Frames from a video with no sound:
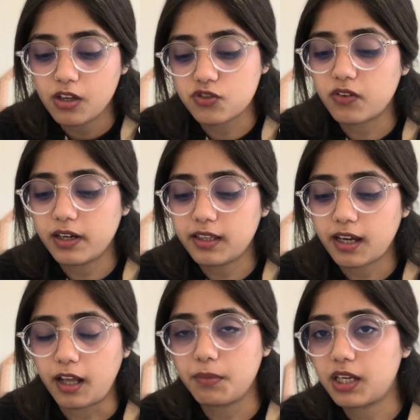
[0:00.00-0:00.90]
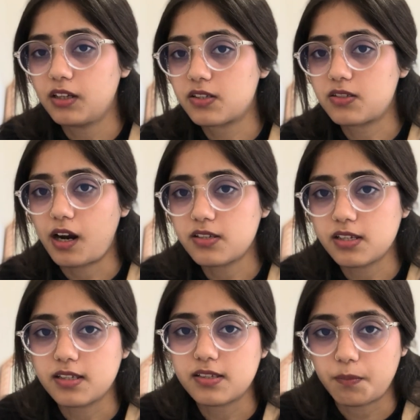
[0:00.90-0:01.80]
Generally, the academic year starts
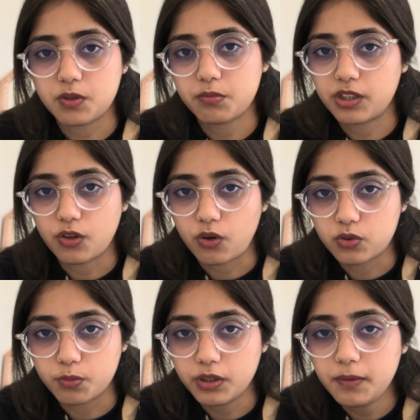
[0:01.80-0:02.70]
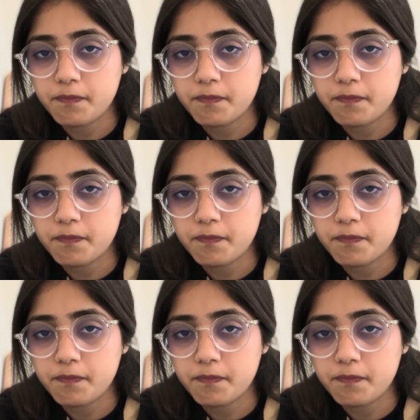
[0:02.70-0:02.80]
in September and October,